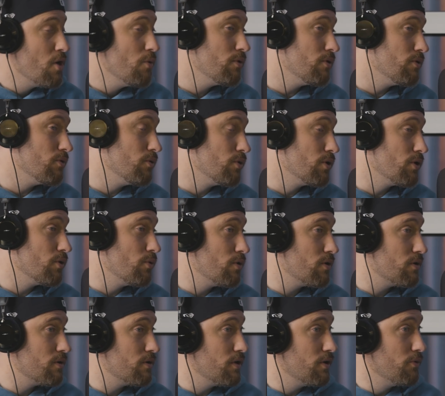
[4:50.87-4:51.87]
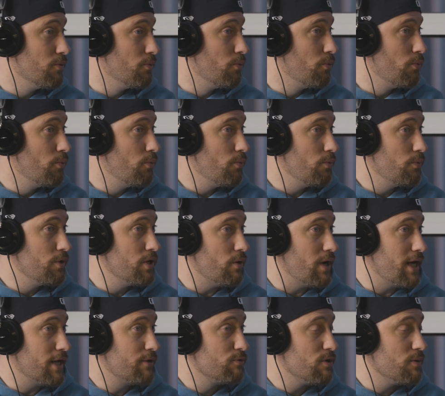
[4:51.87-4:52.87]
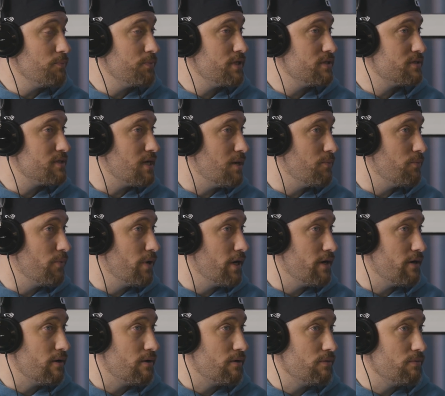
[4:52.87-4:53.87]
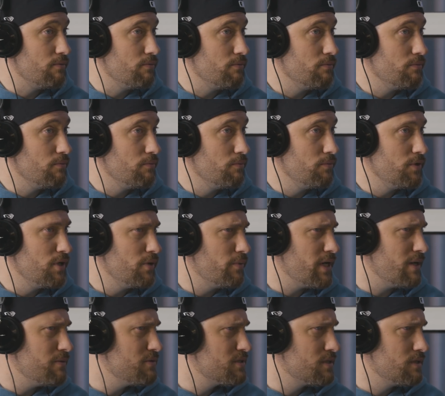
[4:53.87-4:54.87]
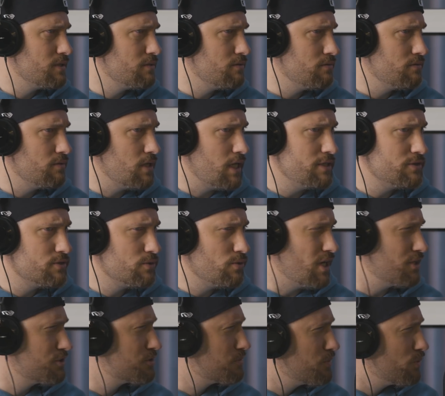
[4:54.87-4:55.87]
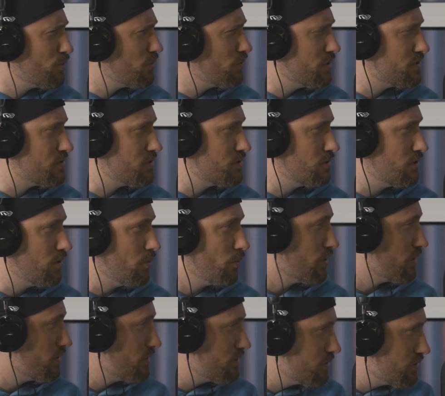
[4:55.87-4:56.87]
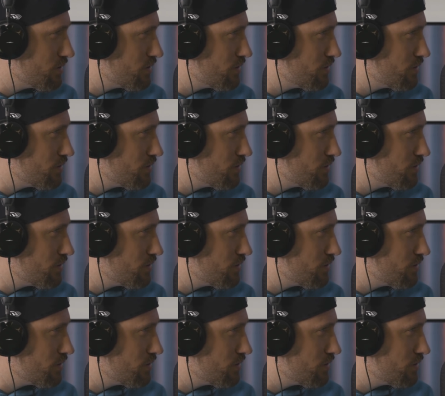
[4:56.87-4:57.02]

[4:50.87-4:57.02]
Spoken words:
Well, or I grew up in a time where when I was in high school, entrepreneur wasn't a word.